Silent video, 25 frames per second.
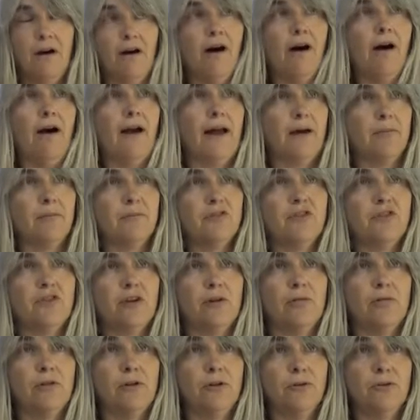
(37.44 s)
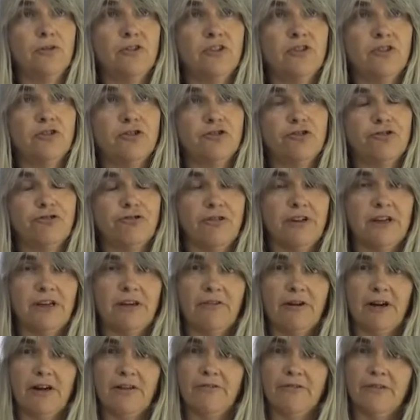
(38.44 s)
I am so losing street
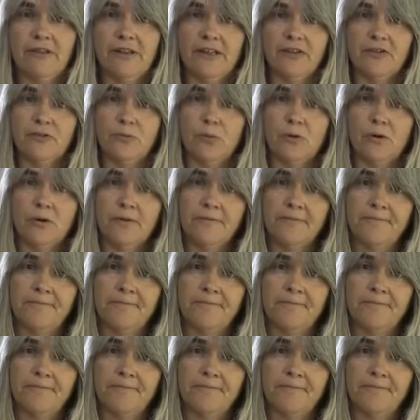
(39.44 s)
cred for this one.